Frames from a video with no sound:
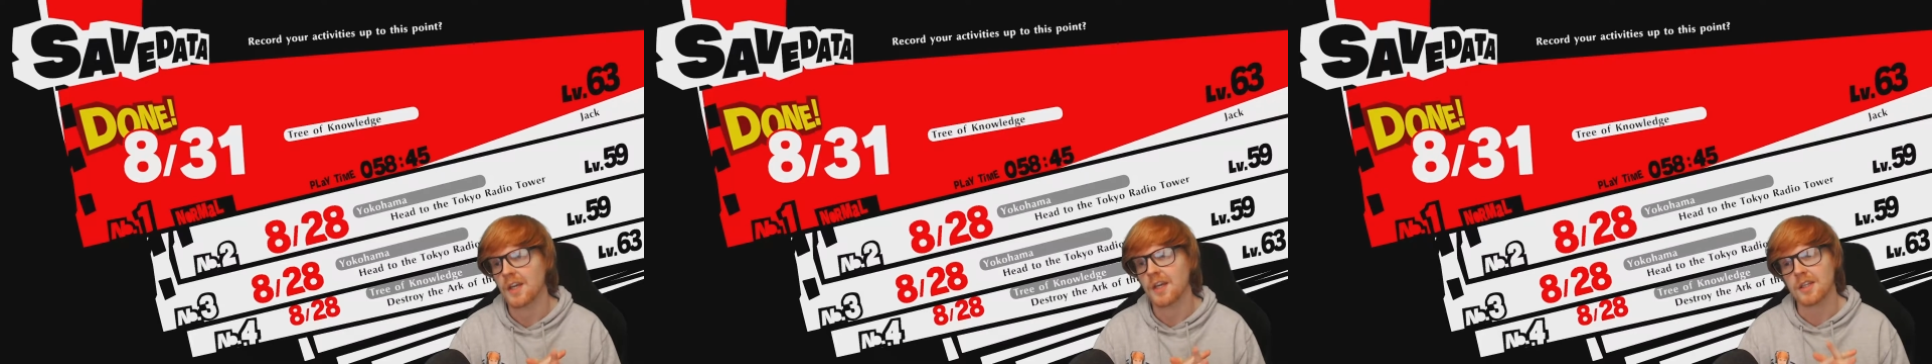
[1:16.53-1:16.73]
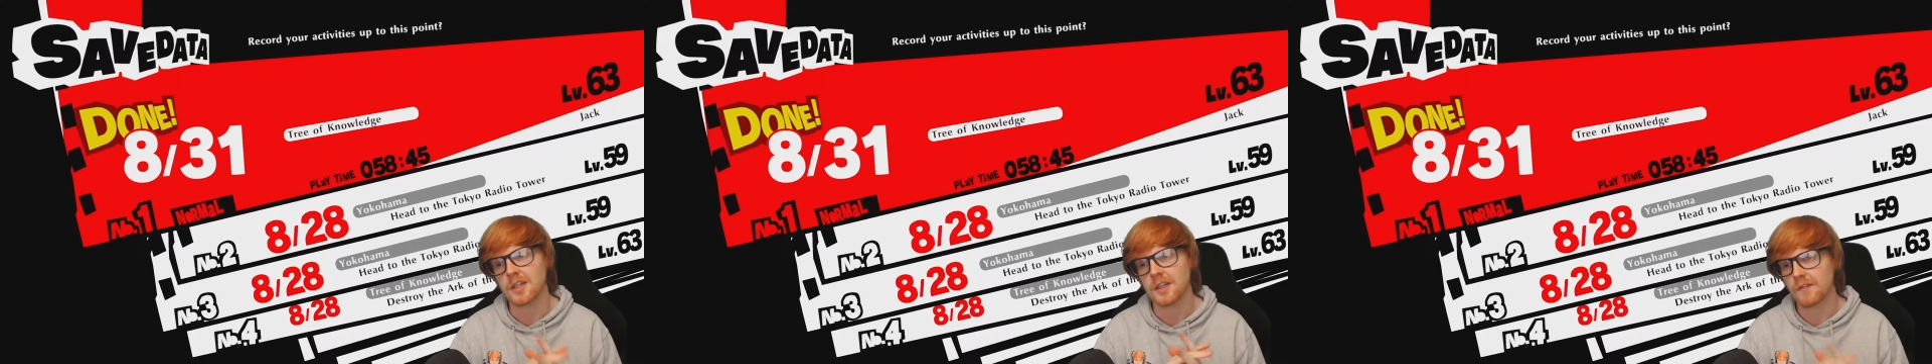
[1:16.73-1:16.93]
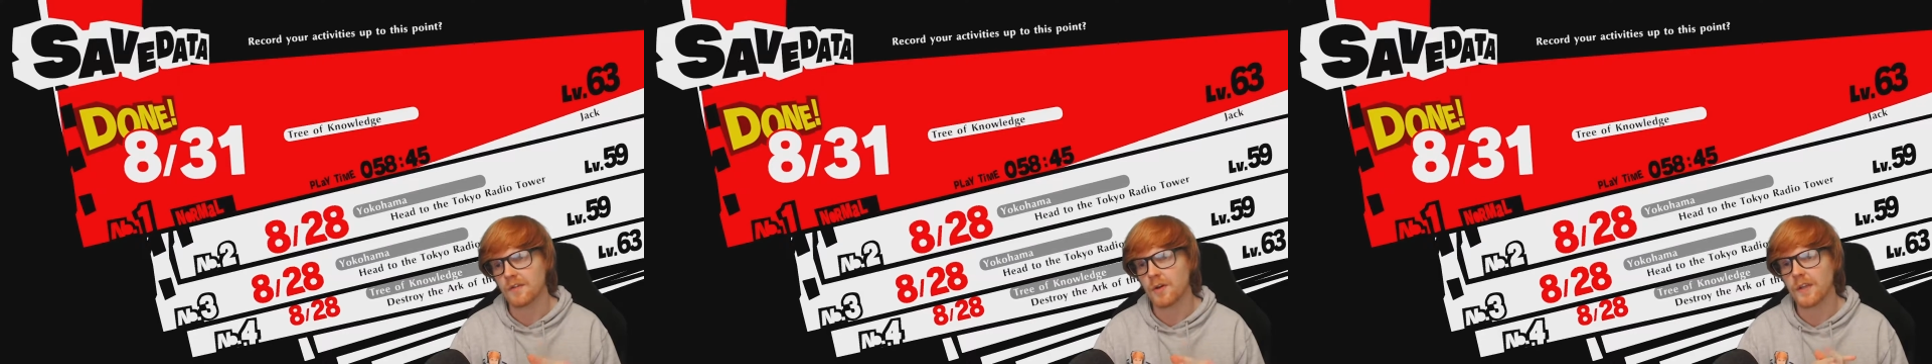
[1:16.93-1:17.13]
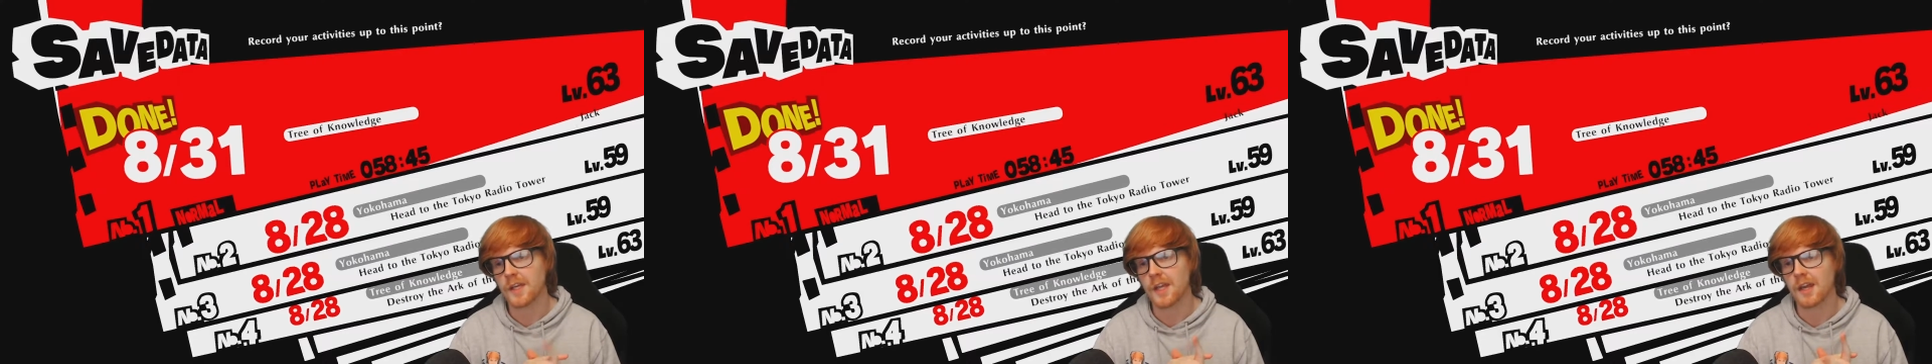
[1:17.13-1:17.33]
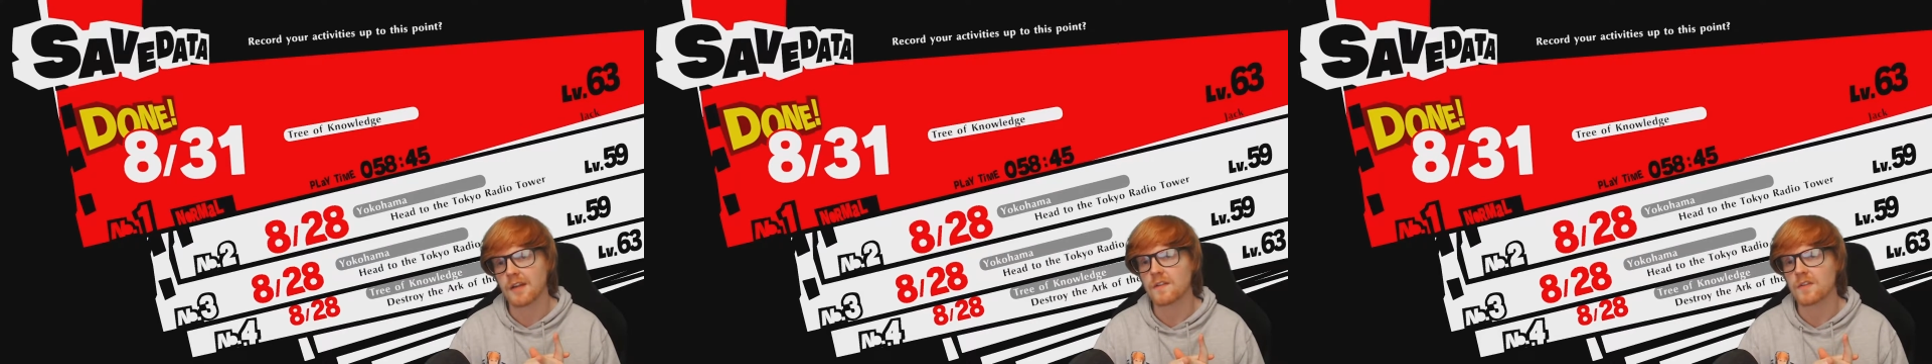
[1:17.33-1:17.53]
you love all the
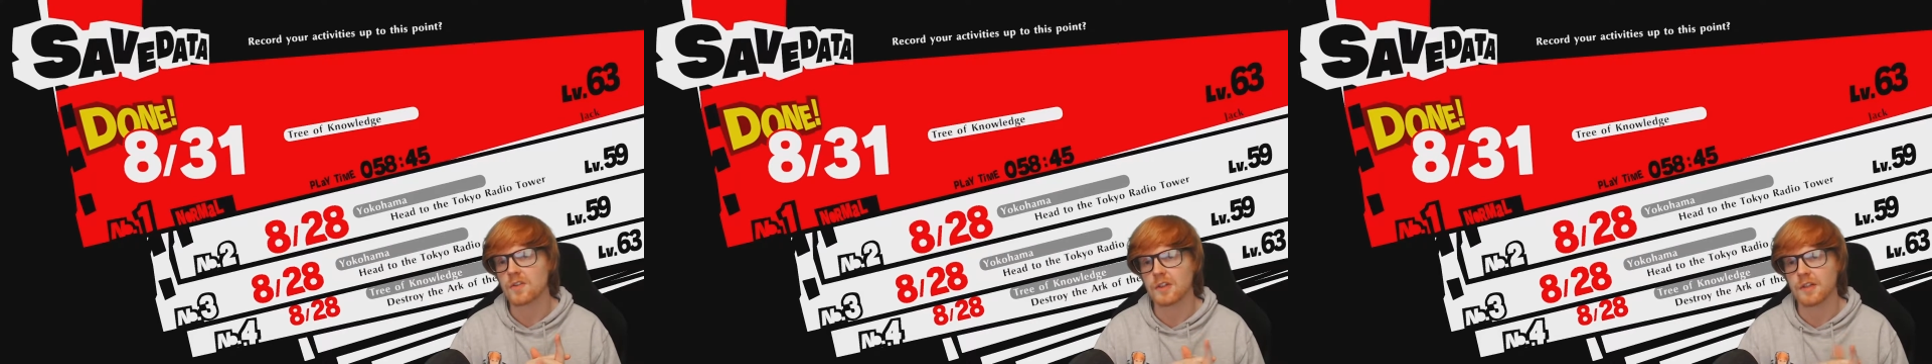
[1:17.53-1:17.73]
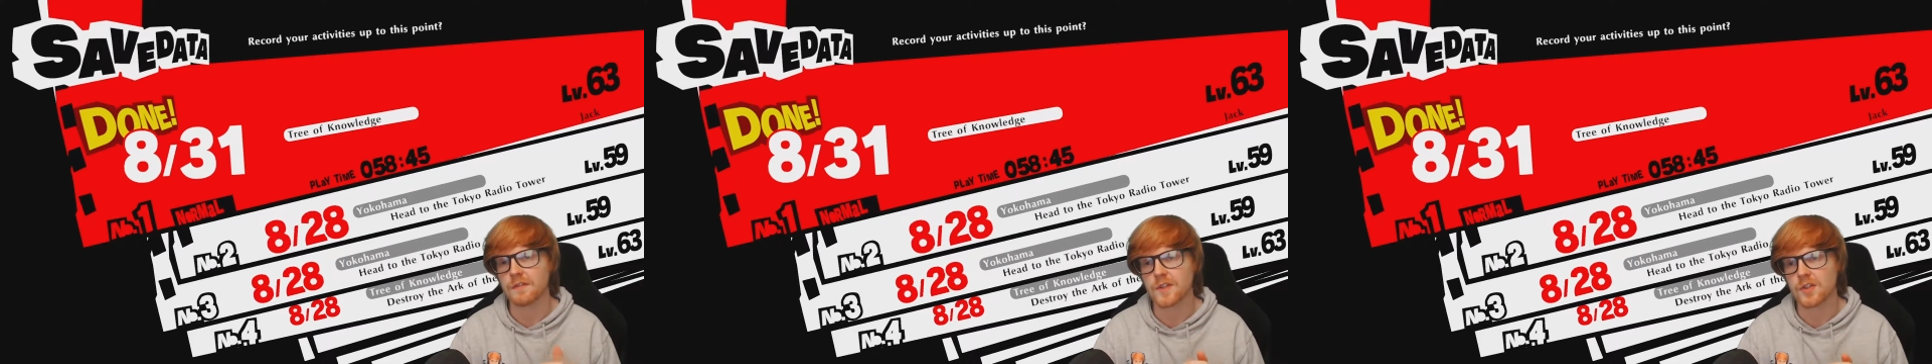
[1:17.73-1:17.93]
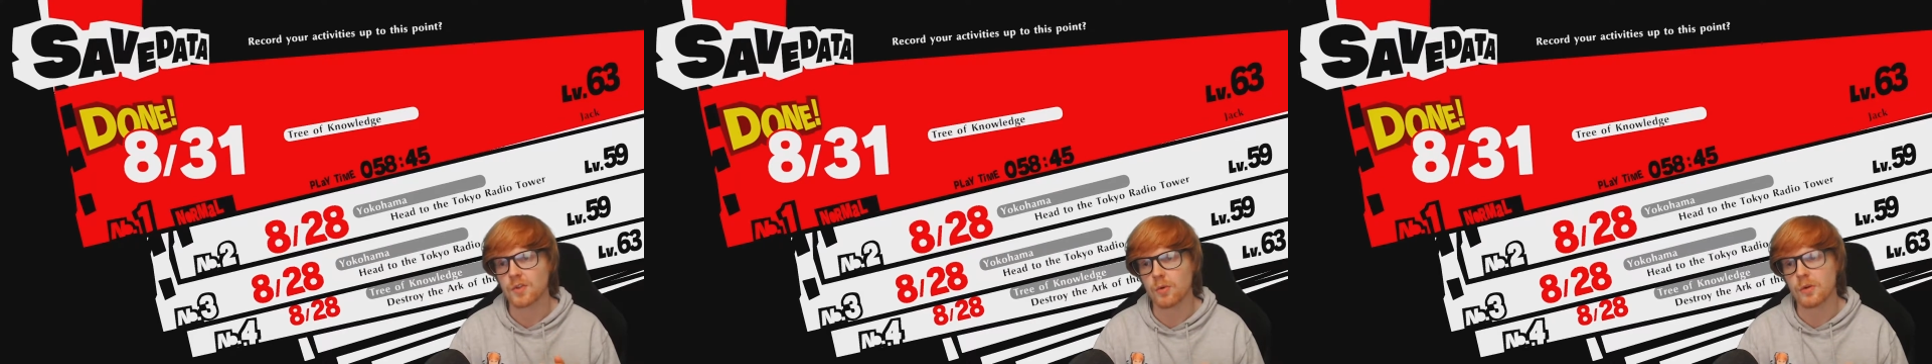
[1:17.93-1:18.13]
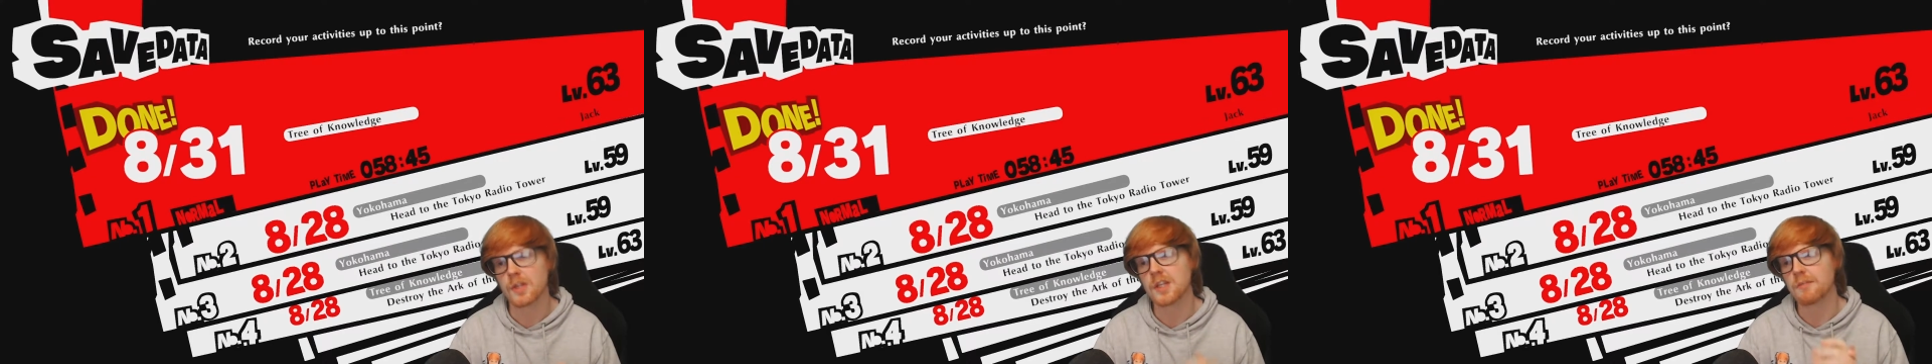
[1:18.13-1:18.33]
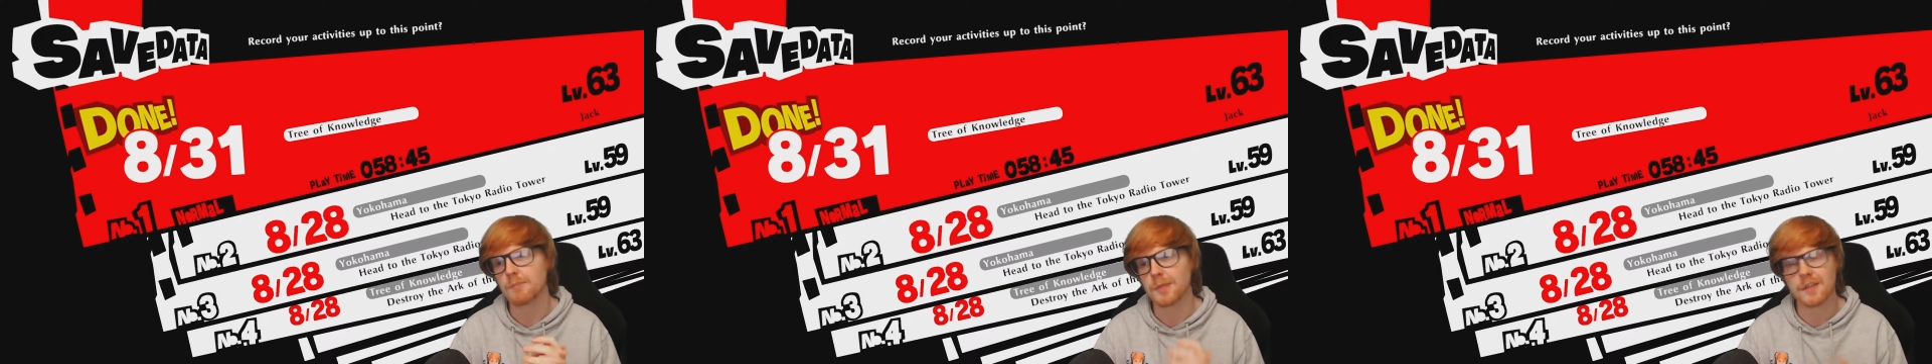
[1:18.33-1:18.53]
characters, you love the story, and
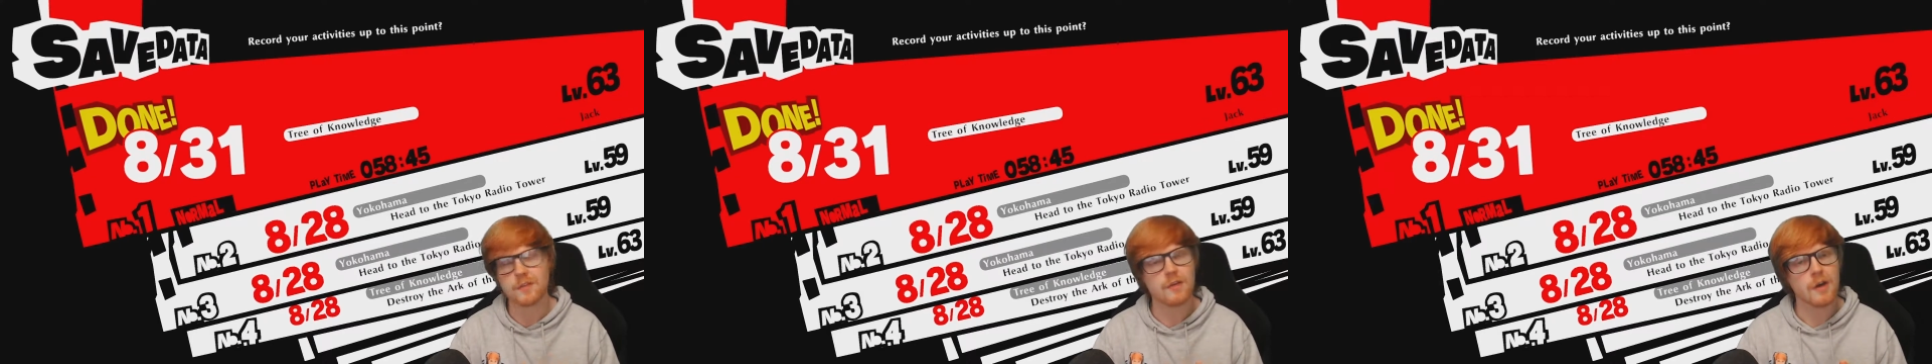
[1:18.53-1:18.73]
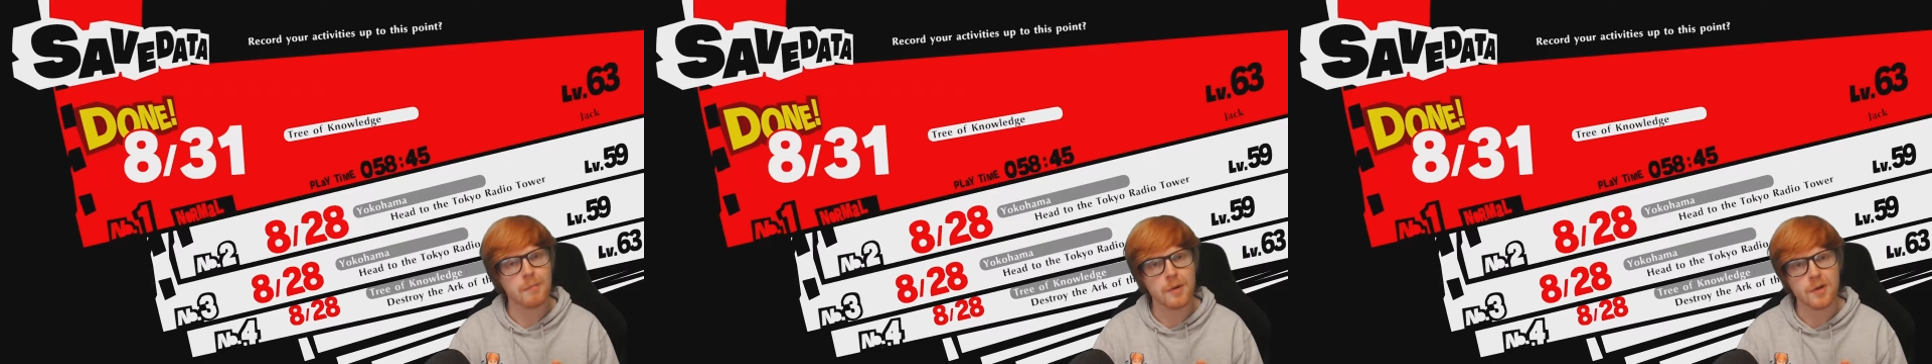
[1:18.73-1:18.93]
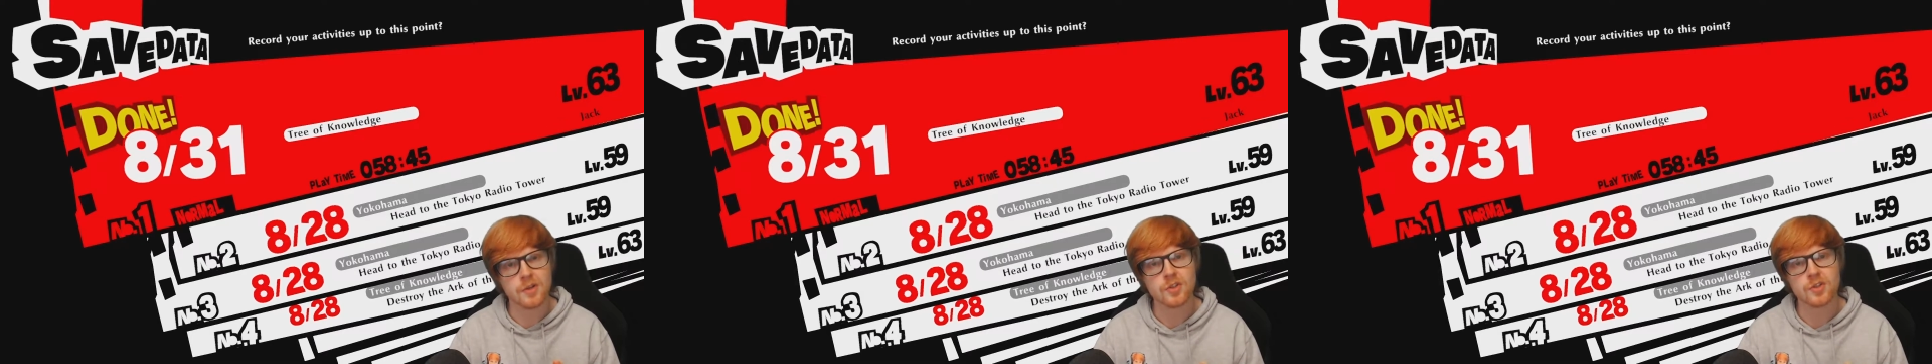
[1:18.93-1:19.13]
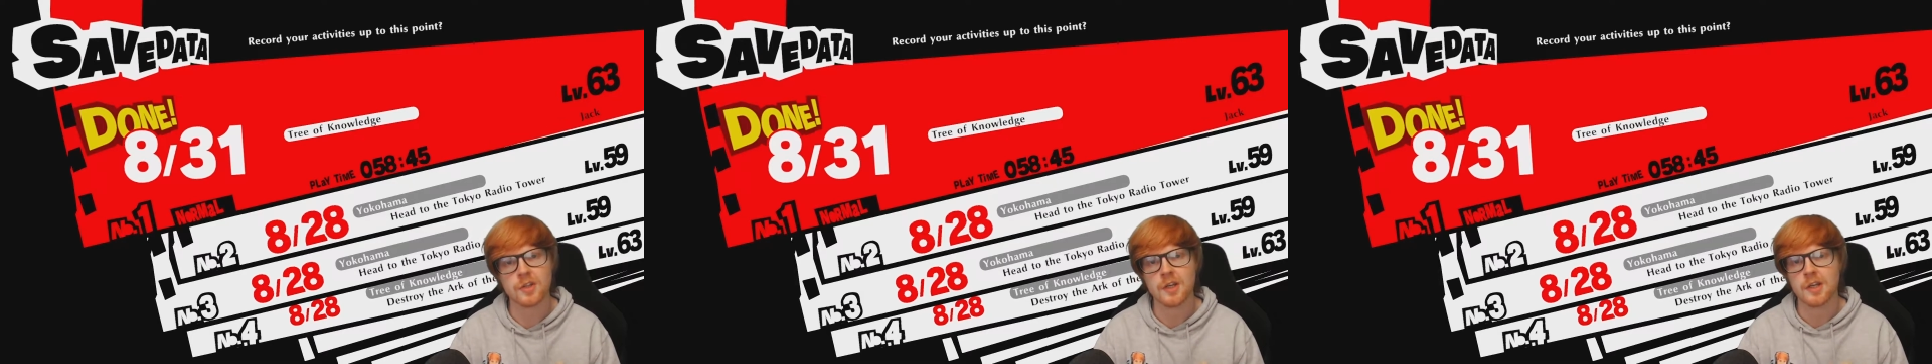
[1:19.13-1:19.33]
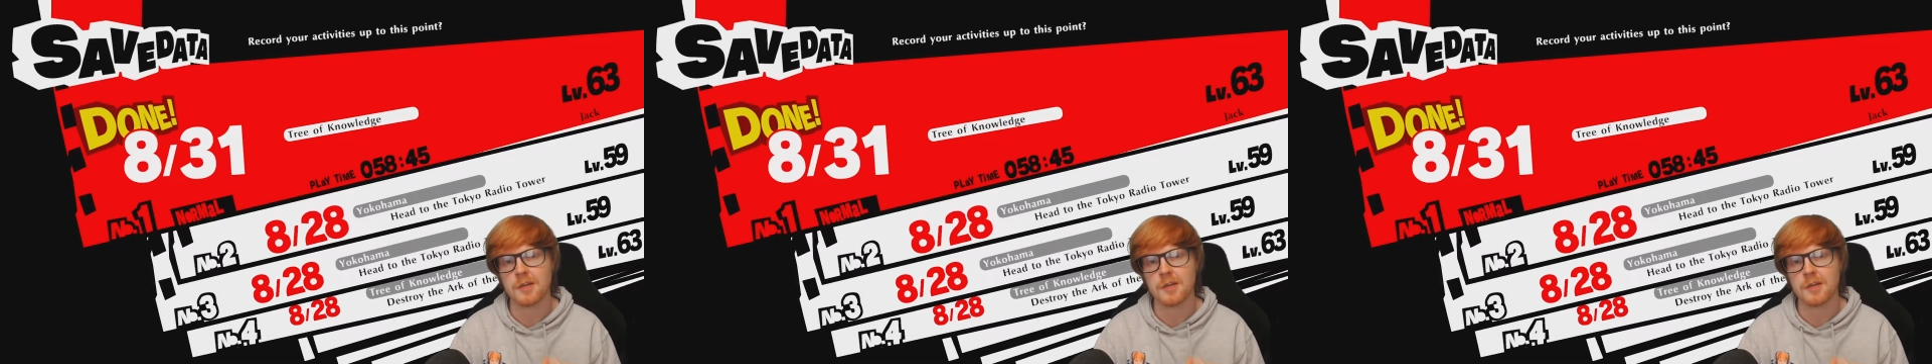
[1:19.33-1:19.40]
you've played through it a bunch,